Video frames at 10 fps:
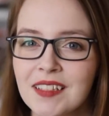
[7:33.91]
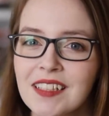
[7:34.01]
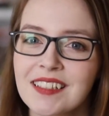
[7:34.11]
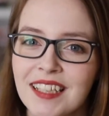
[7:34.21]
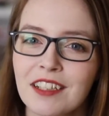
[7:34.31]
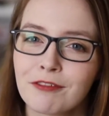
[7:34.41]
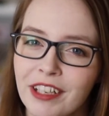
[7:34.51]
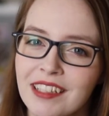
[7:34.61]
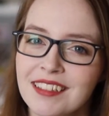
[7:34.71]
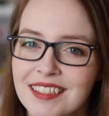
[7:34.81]
It is kind of
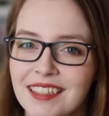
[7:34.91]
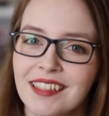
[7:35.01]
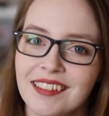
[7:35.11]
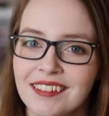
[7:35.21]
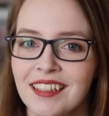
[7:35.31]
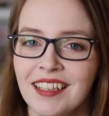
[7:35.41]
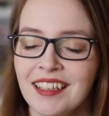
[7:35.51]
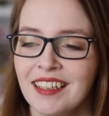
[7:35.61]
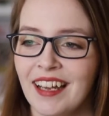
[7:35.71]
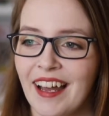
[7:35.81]

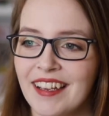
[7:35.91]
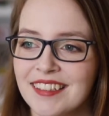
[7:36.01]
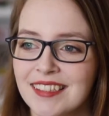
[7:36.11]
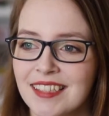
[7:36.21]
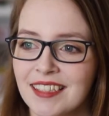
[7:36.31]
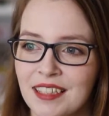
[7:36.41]
Frankenstein-esque.